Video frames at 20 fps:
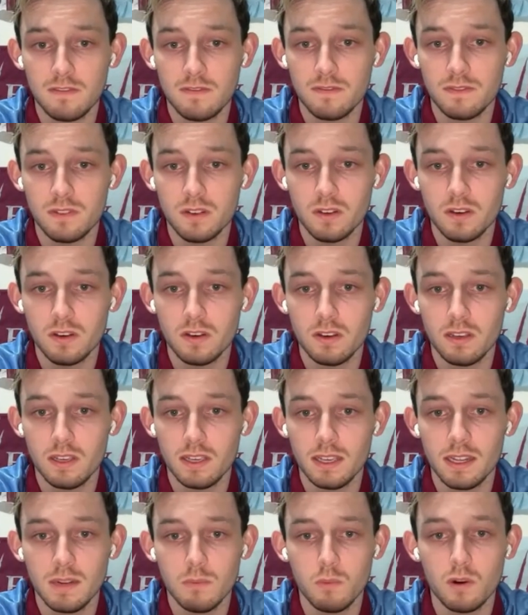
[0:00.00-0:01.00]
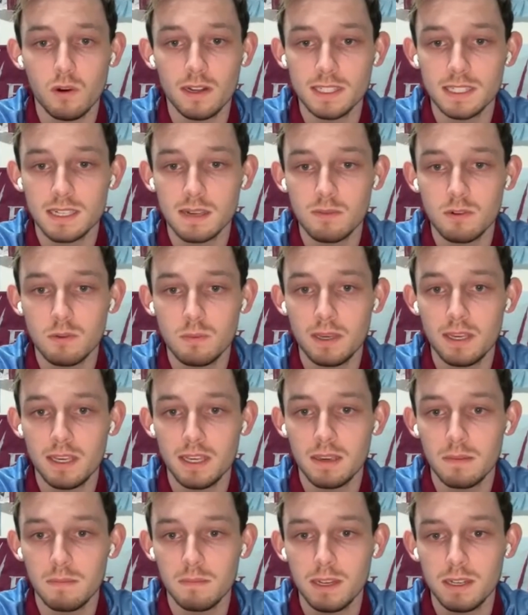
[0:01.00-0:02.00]
for one example
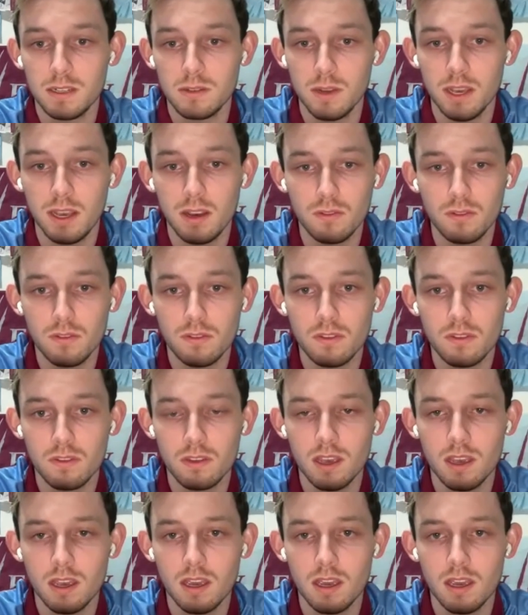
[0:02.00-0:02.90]
being mental health